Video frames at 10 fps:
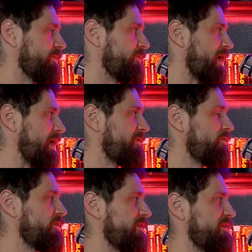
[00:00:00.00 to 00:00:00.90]

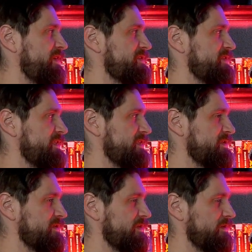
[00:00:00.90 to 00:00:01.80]
problem with this
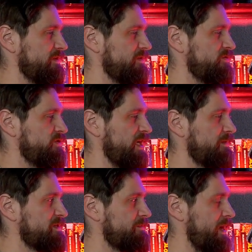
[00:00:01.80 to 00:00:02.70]
is
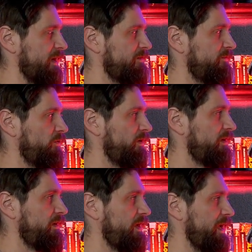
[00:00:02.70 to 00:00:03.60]
James
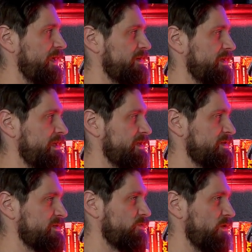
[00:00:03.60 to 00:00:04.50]
McAvoy and
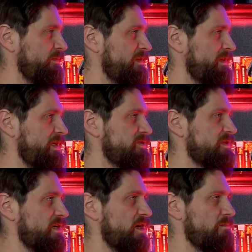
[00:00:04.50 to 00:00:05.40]
his woman, they
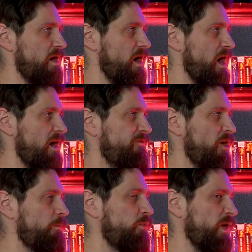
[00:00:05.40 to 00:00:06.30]
just come off
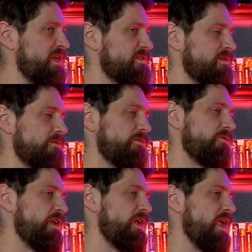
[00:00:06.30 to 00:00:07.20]

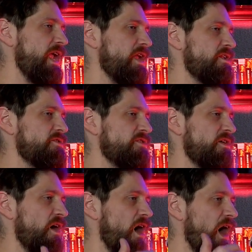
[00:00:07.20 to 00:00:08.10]
abrasive and
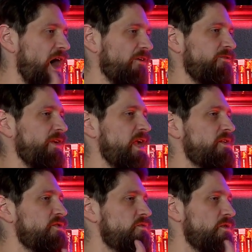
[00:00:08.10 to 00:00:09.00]
off,
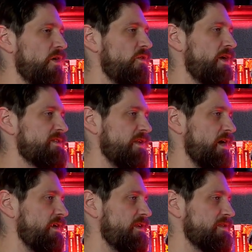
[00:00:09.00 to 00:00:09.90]
and you know as an
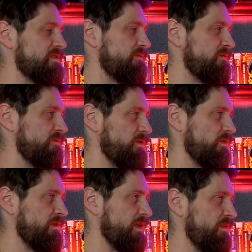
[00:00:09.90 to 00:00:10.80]
audience
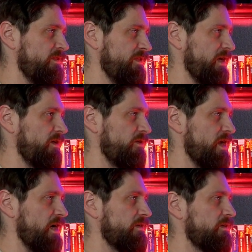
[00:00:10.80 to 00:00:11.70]
viewer that they are
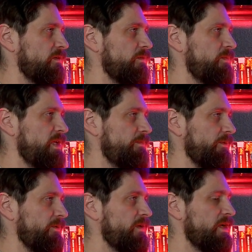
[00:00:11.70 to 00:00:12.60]
not good
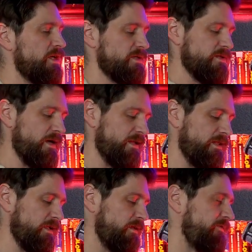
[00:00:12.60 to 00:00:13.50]
people. So I
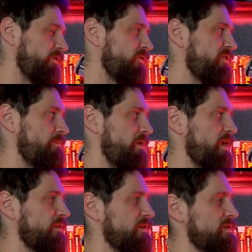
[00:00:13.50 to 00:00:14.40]
think if you were to
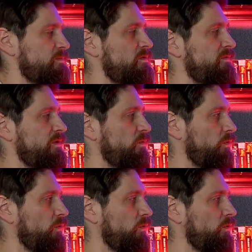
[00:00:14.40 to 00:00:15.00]
make this movie